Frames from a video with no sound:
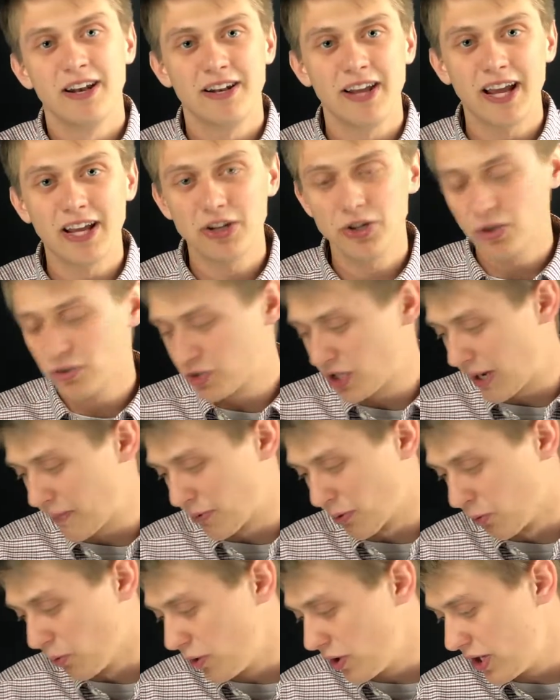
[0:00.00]
Daniel
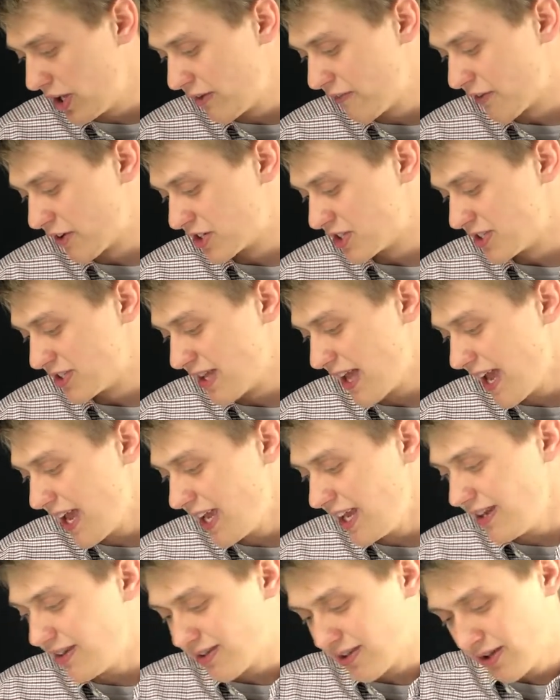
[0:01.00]
chapter 1, verses
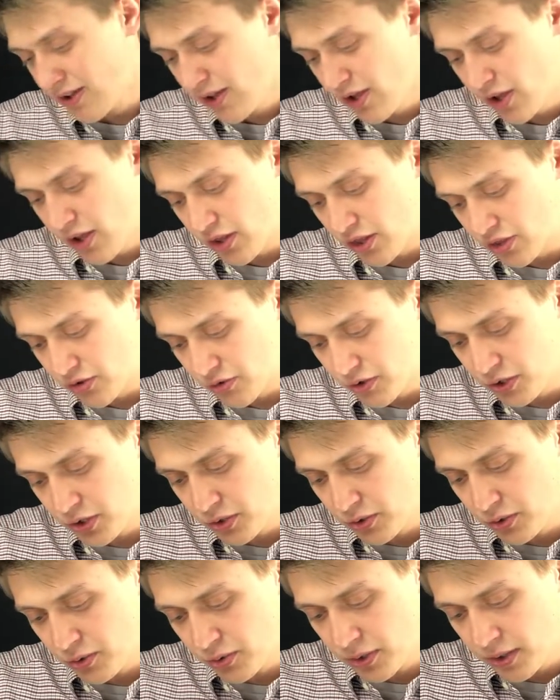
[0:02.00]
8
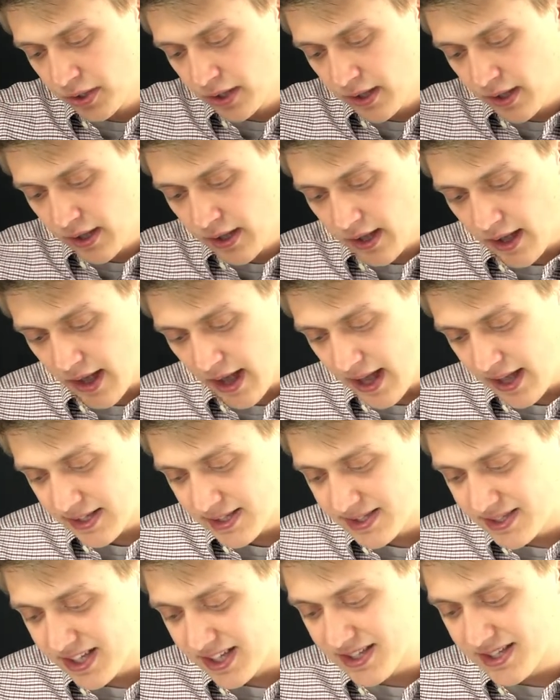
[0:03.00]
through
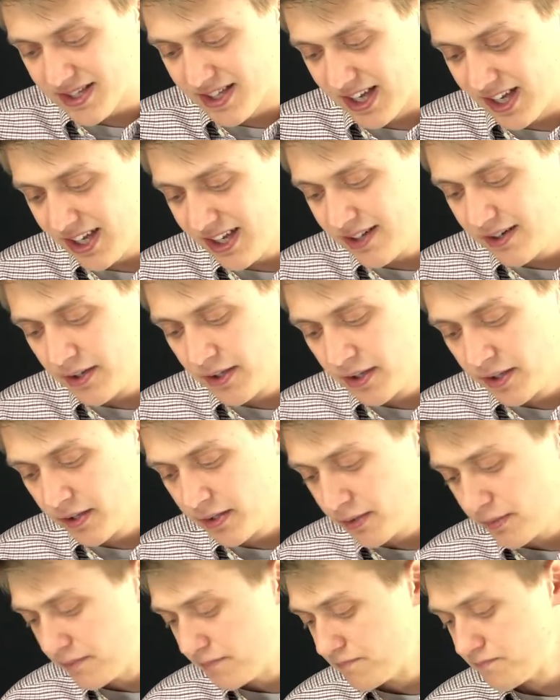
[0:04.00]
16.
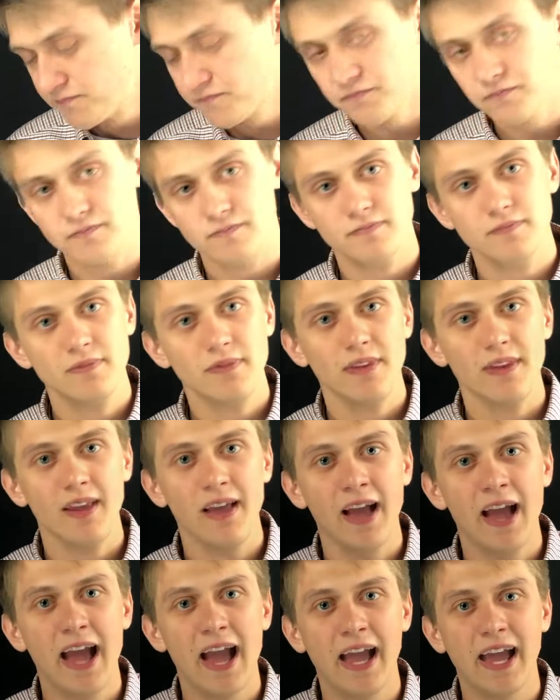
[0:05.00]

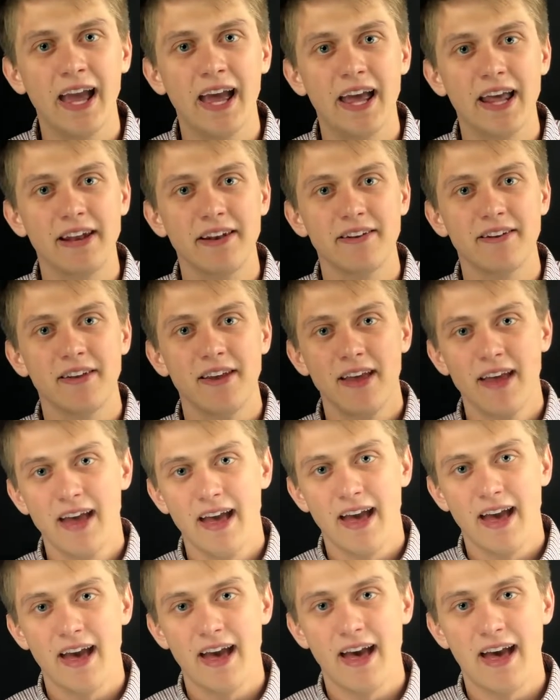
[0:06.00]
And
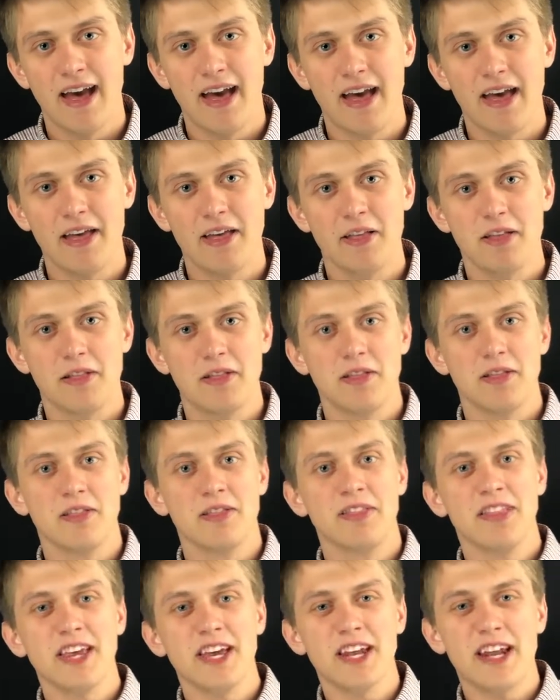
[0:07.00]

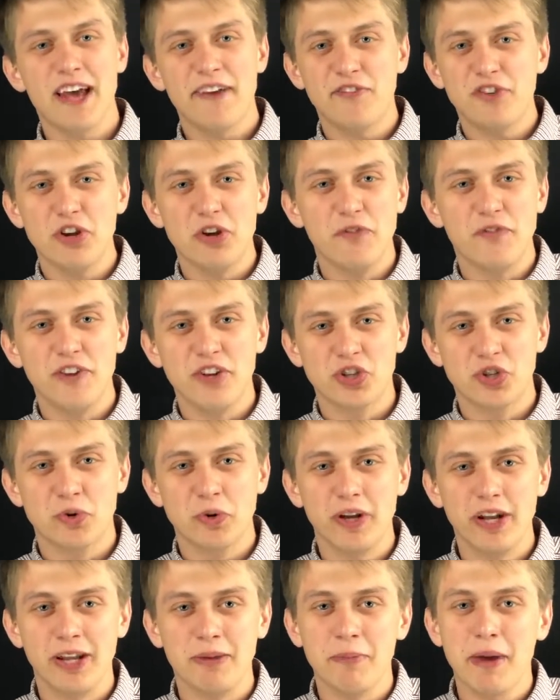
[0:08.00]
then after you finish
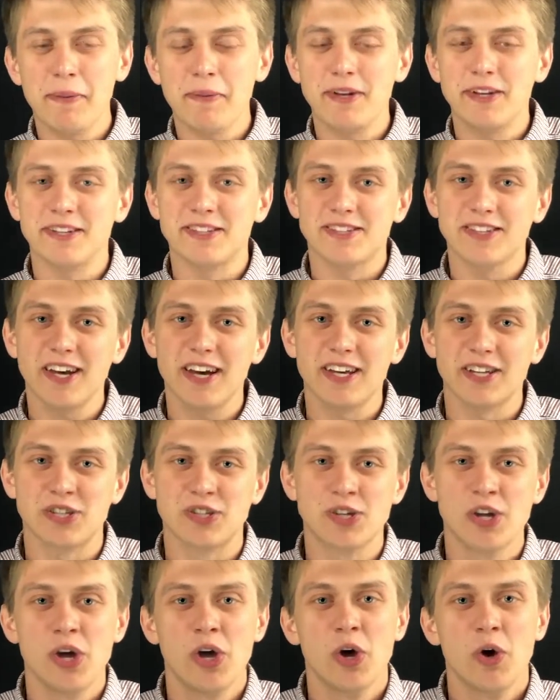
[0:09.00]
reading, maybe
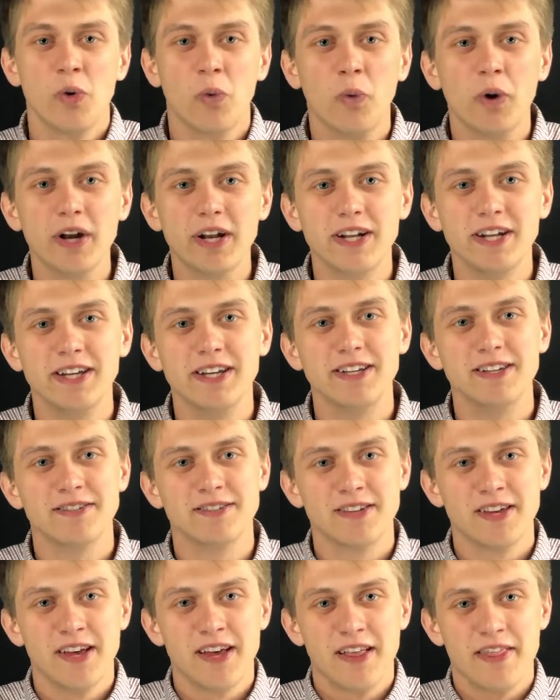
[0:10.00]
discuss what it
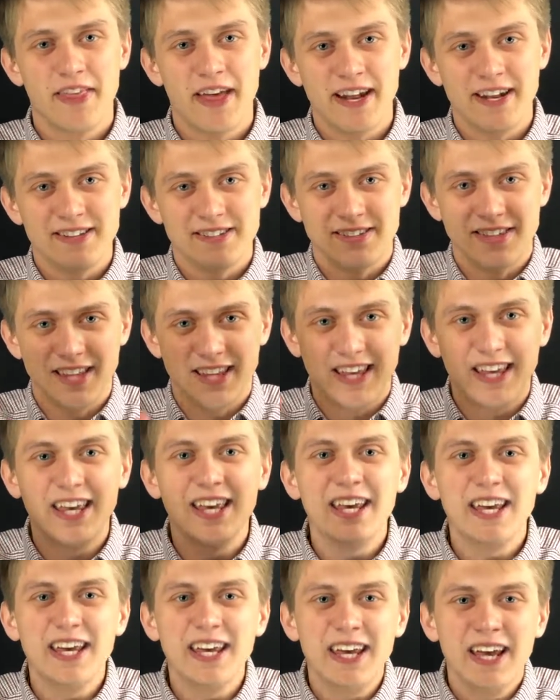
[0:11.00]
is that is the
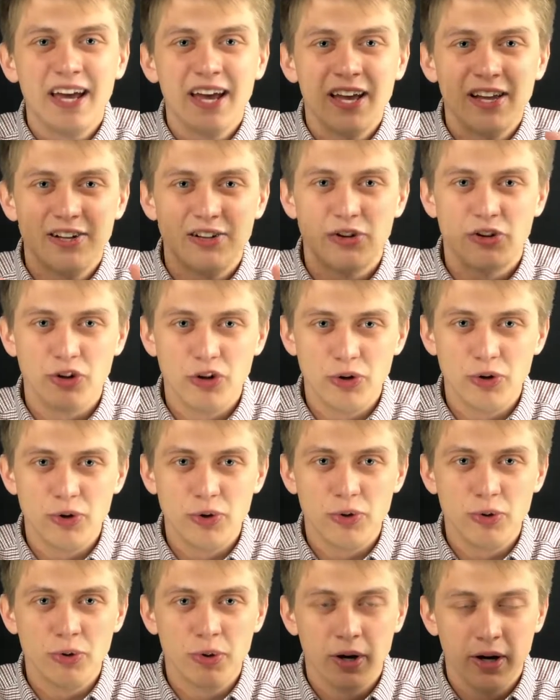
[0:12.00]
key
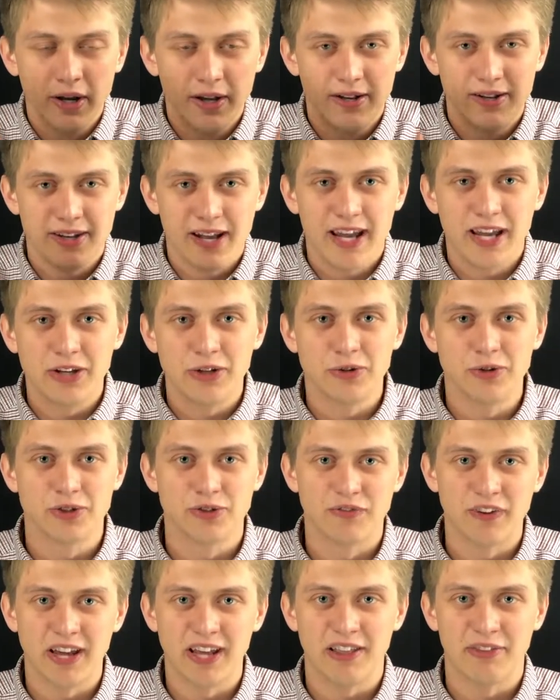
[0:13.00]
to Daniel's
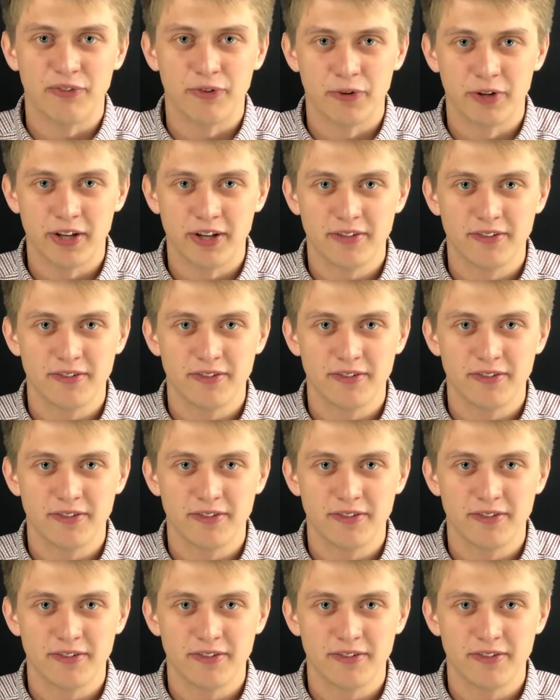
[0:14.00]
faithfulness.